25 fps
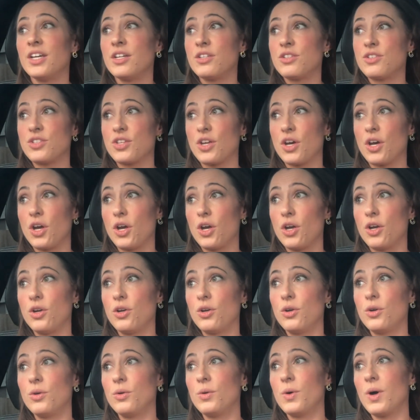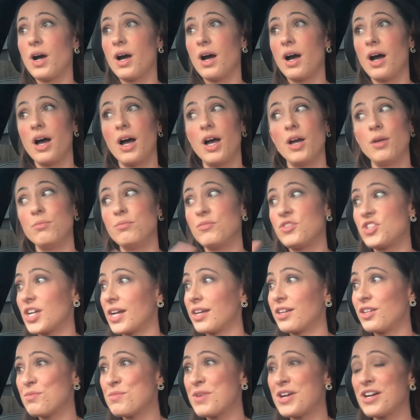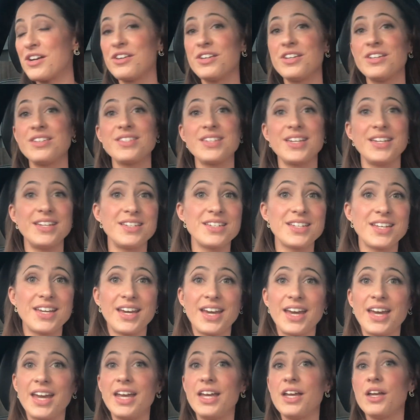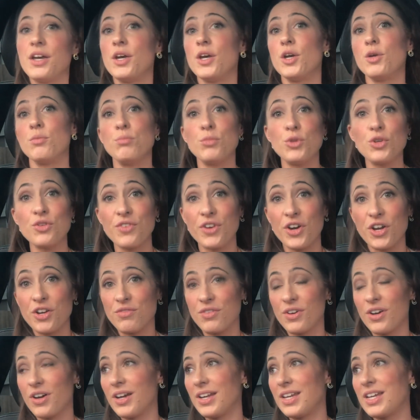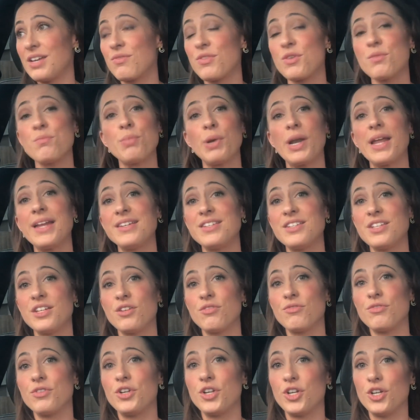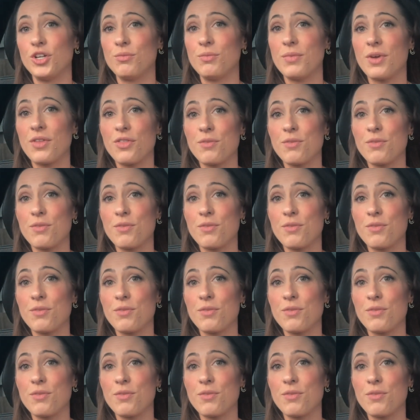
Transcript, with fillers: So um, check your mirrors, indicate, move over, give them plenty of room.